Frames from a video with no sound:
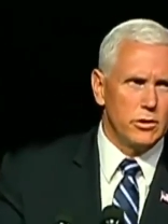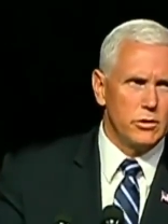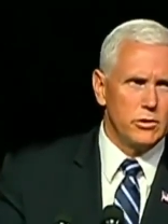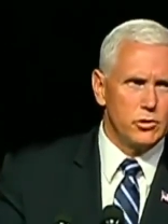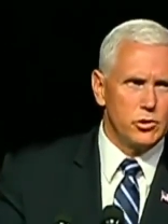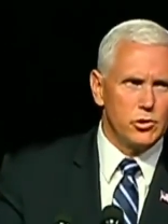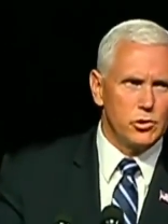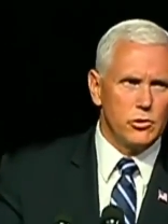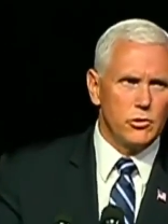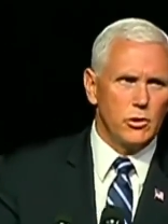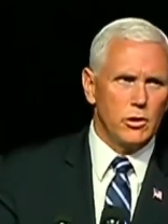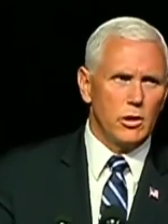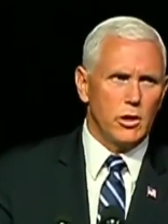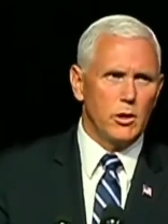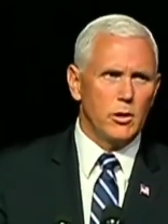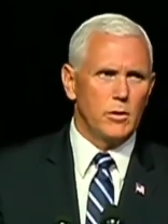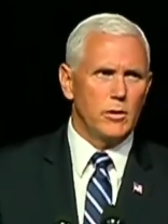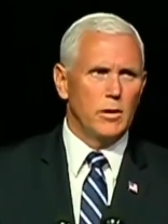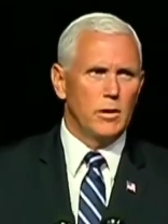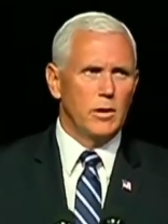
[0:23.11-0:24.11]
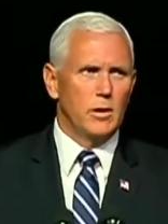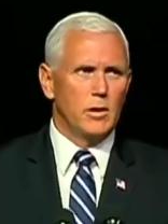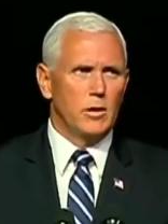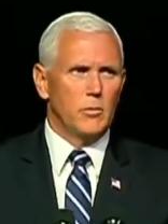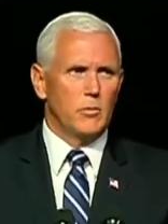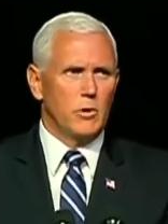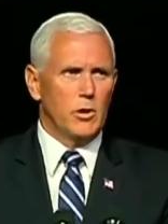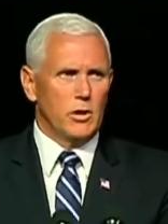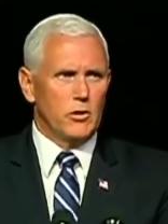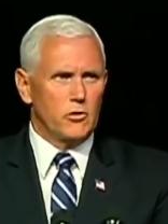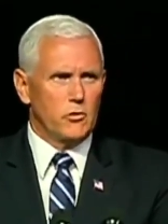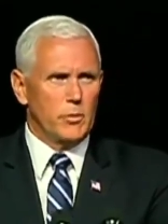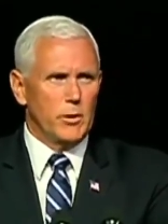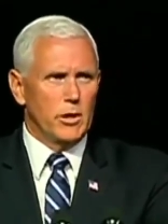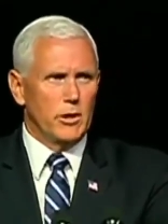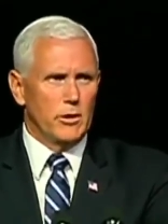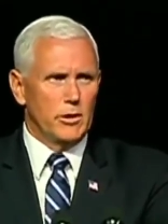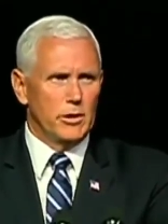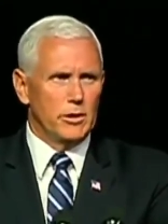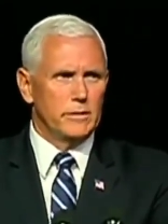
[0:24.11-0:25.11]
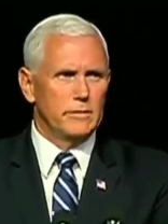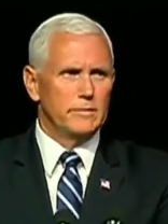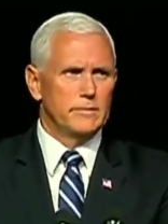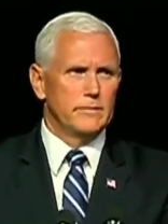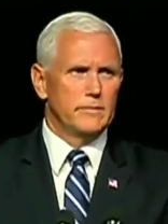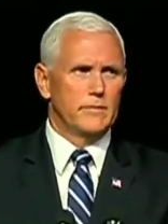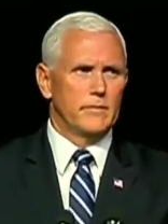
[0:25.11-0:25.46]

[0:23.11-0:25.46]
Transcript: will ensure our prosperity,